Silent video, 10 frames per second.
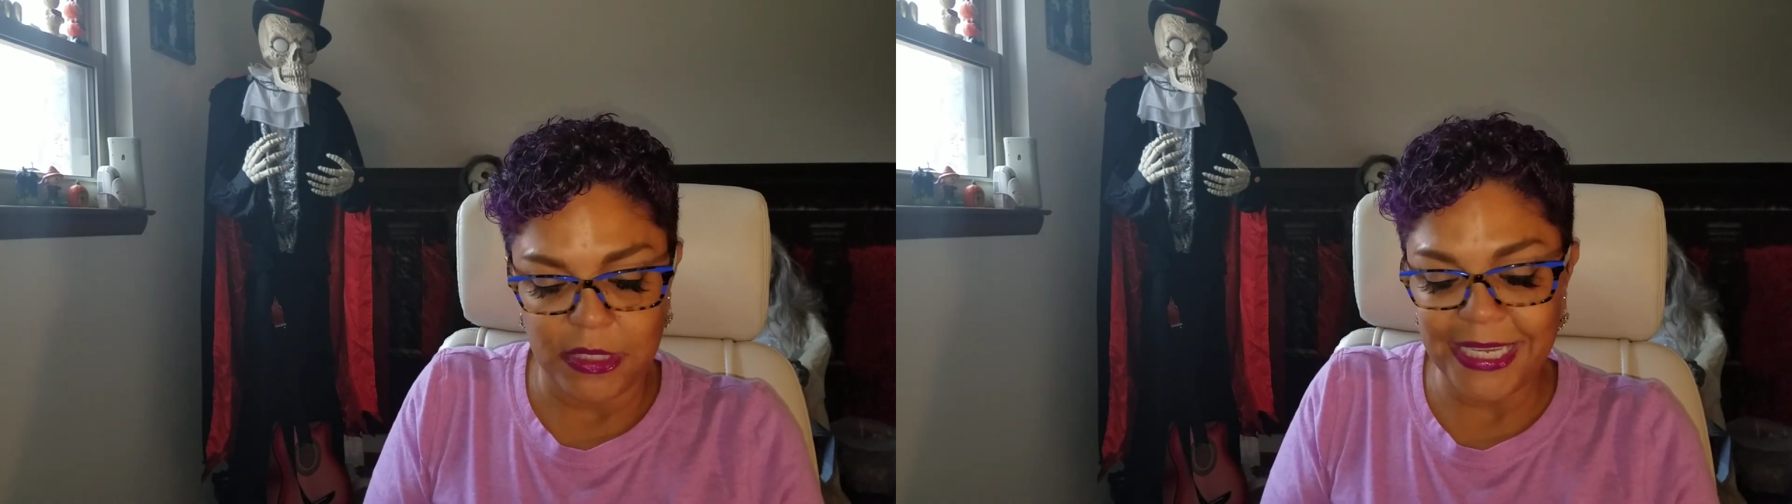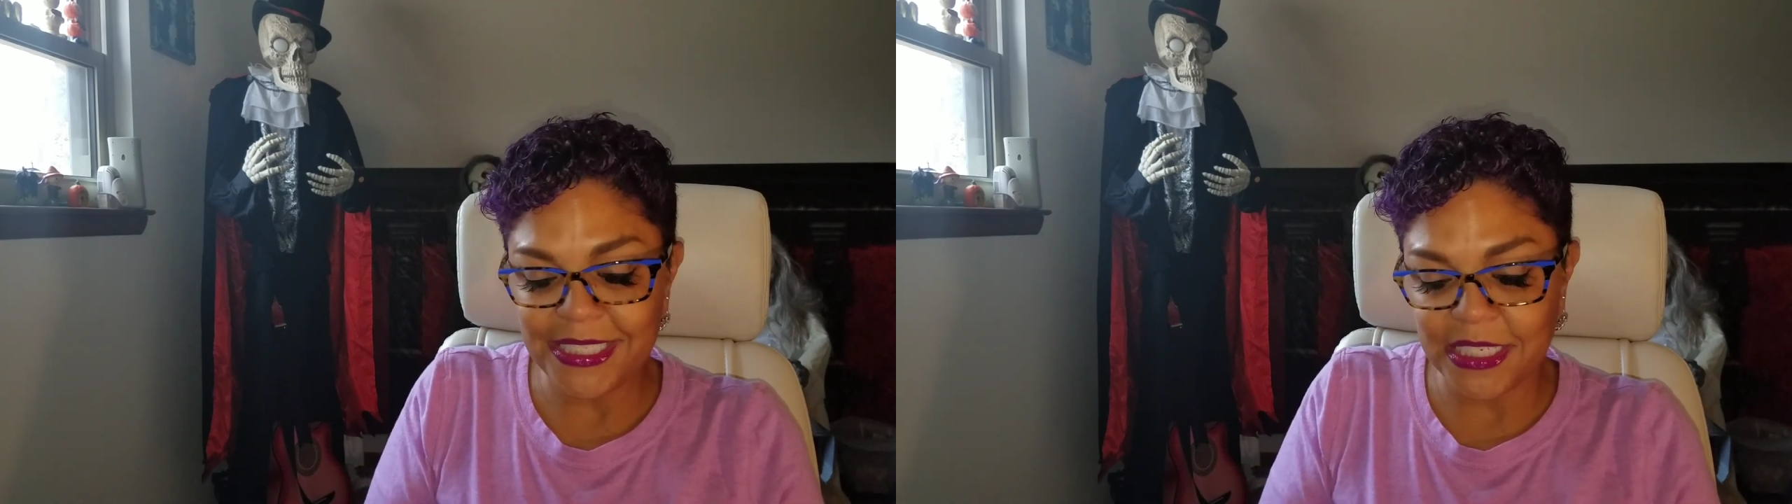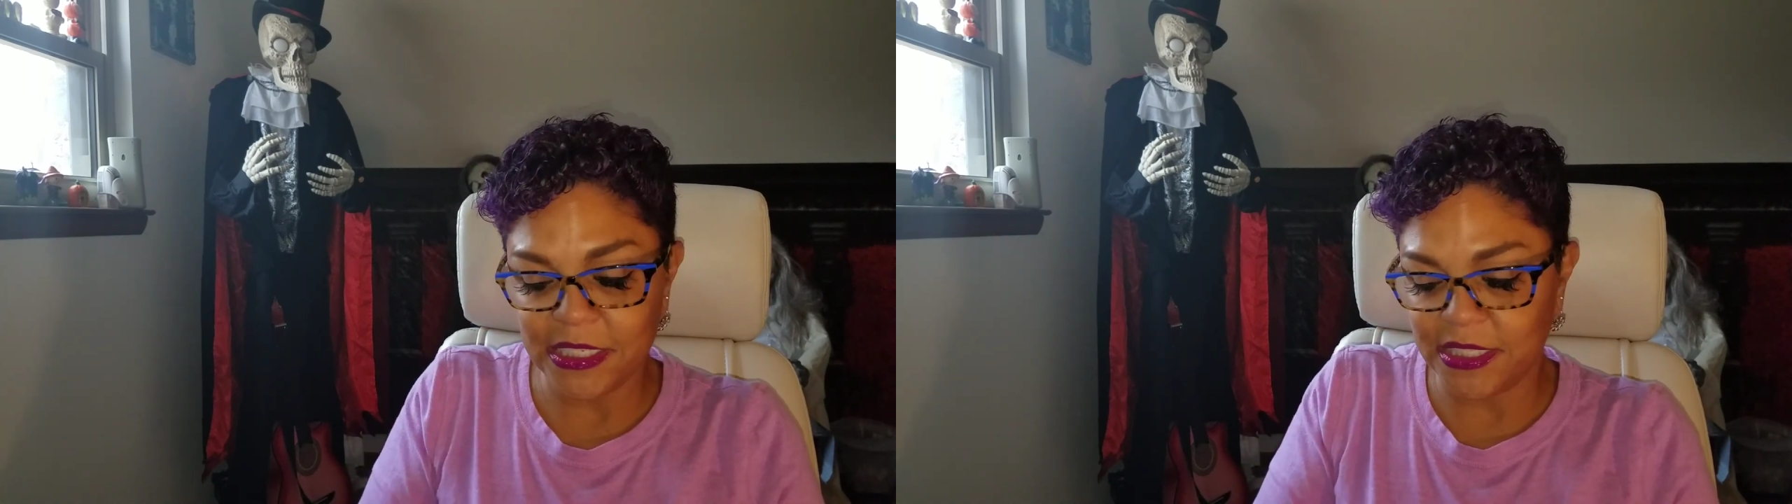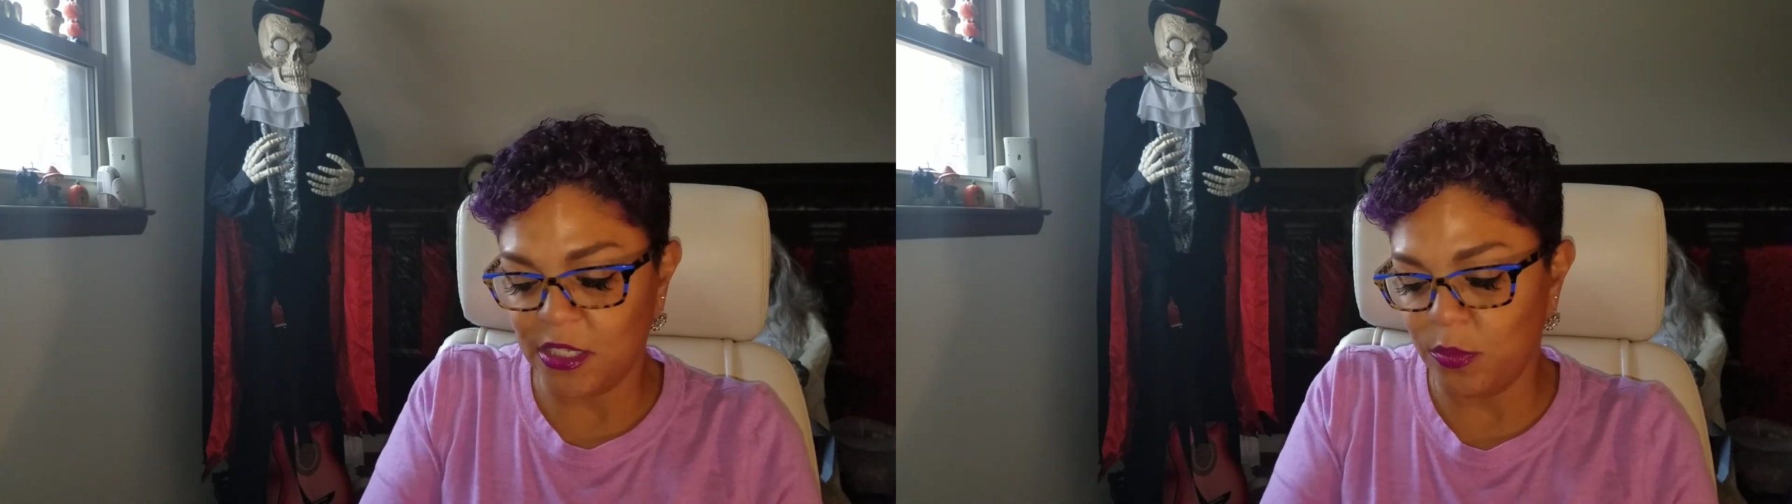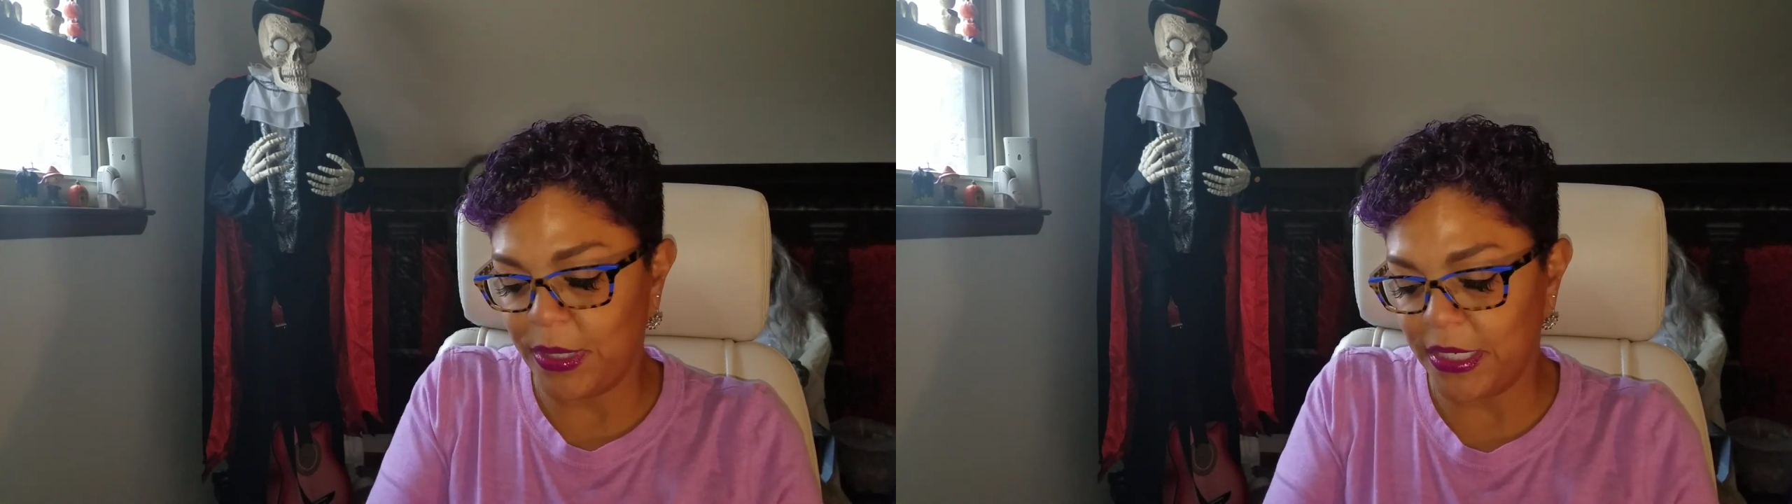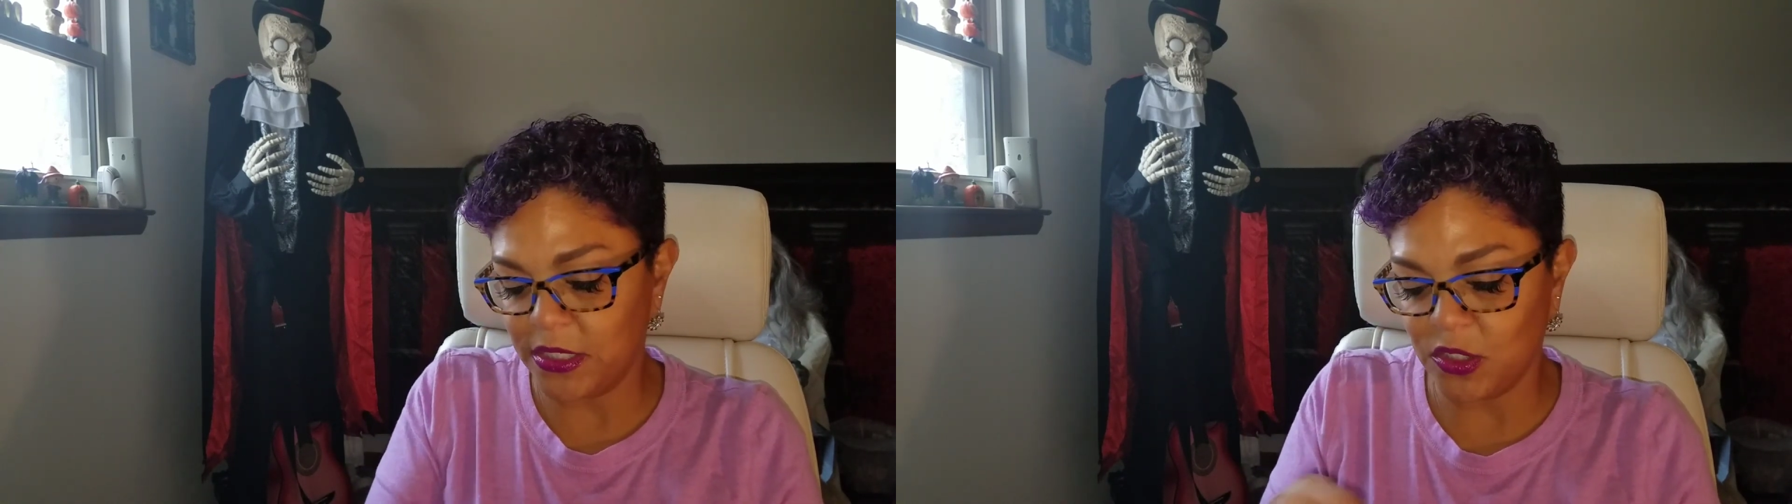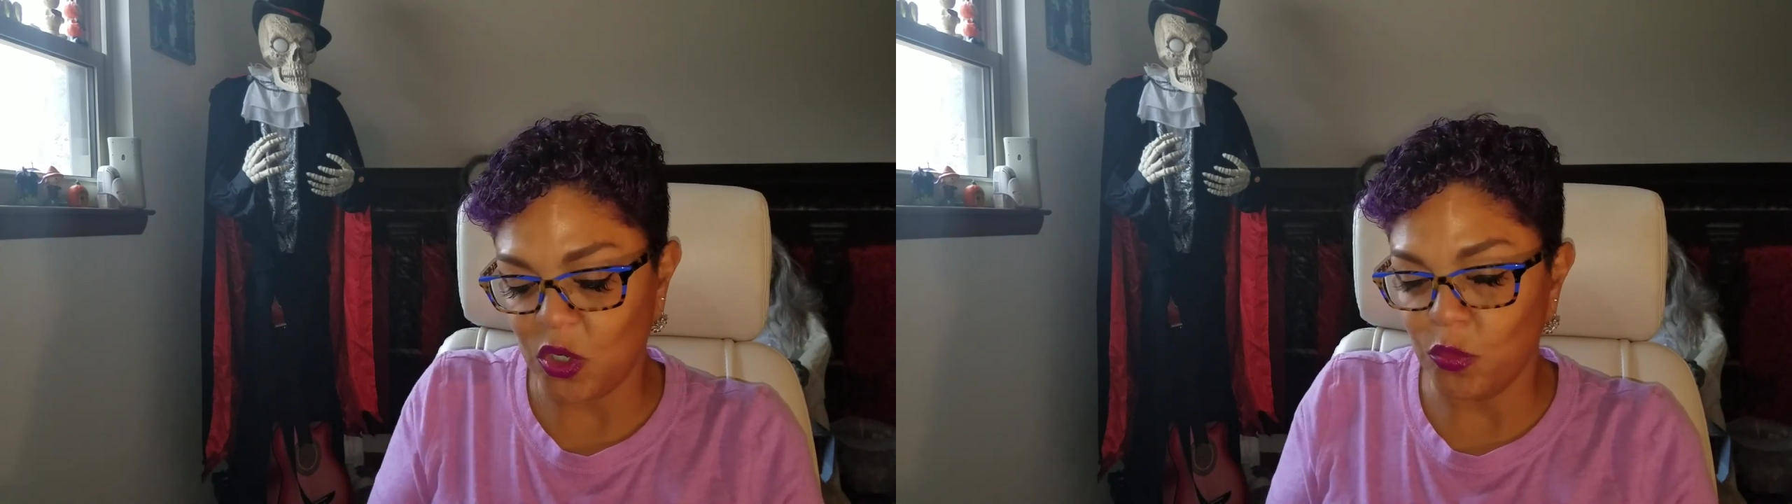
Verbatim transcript: Nightshade Cellar boxes